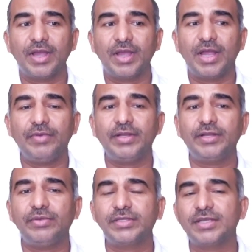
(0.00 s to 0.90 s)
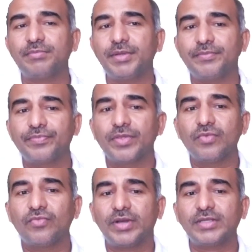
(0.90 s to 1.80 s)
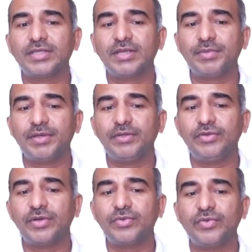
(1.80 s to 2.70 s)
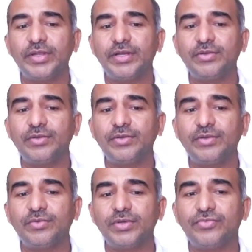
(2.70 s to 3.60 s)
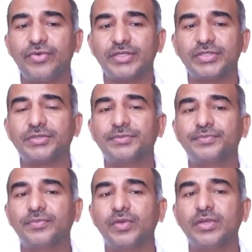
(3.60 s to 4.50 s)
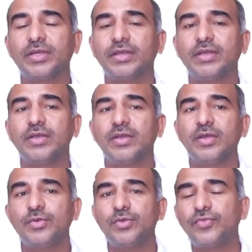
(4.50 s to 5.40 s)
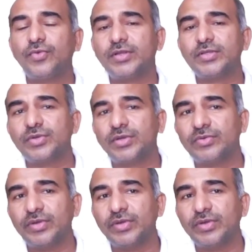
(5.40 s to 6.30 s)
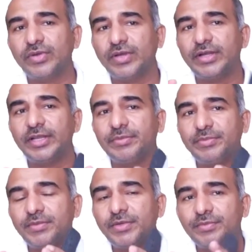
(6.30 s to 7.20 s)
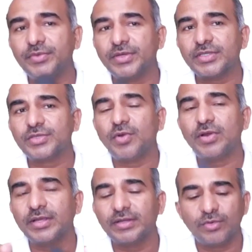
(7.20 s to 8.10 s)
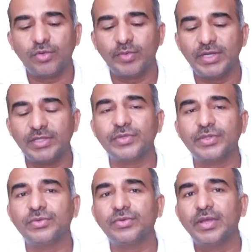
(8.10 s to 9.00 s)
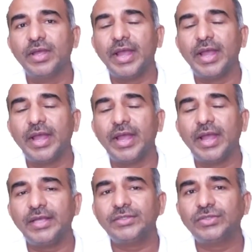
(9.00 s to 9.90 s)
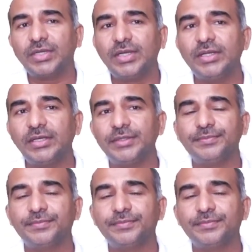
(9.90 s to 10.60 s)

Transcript: I will tell you example. For example, you are going into a forest. Okay. Into a forest, you are going deep. You are just walking. Nobody is with you. And suddenly